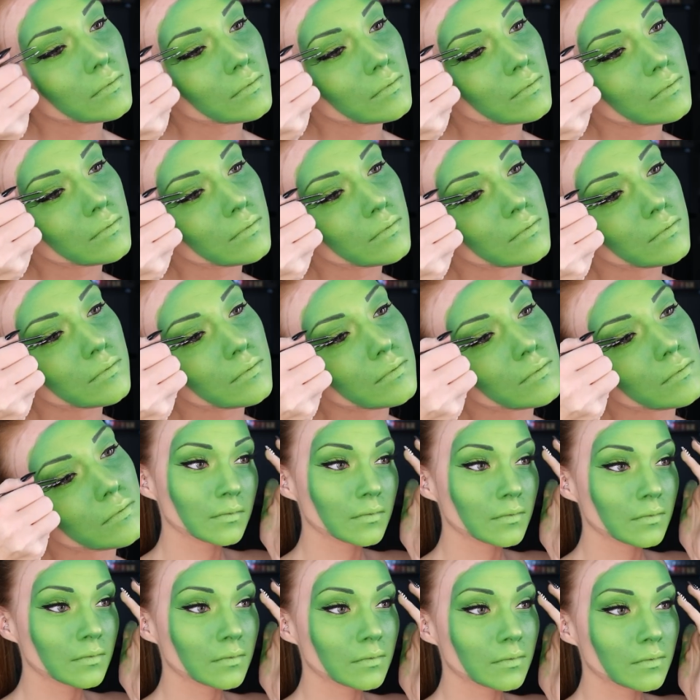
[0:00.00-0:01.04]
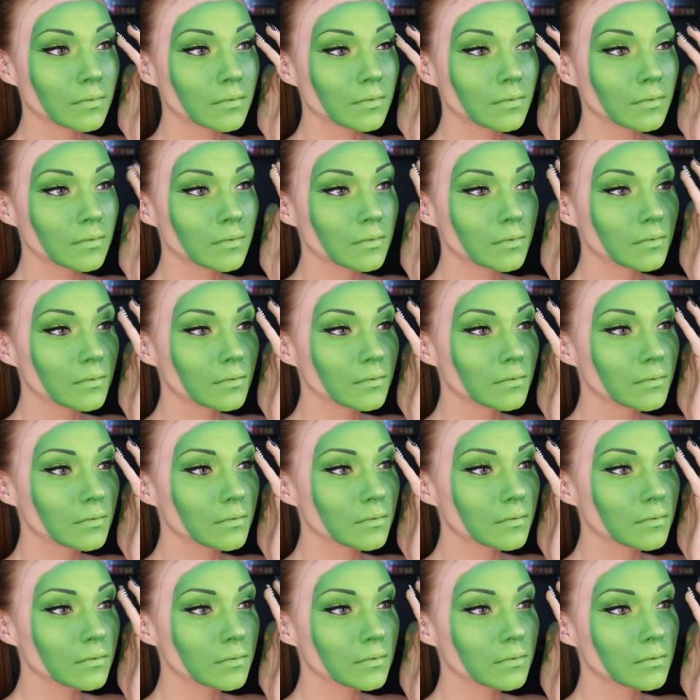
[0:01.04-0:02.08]

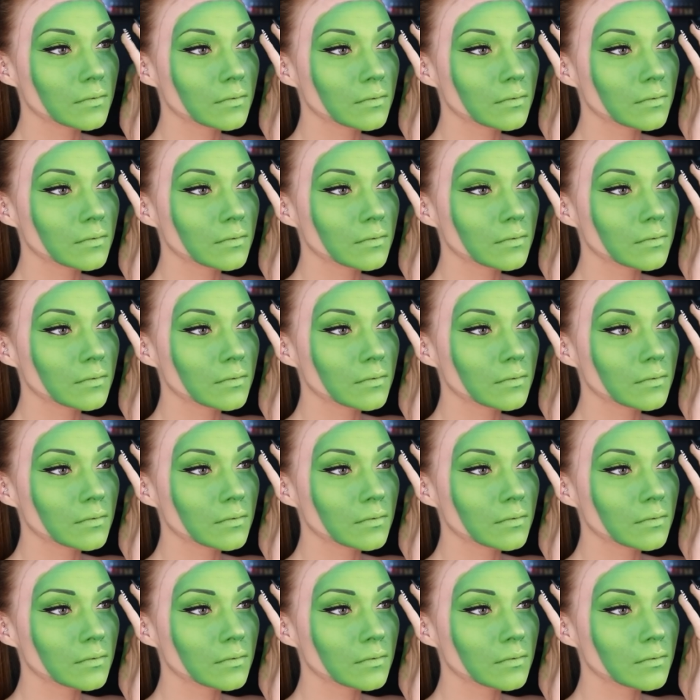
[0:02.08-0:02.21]
[no speech]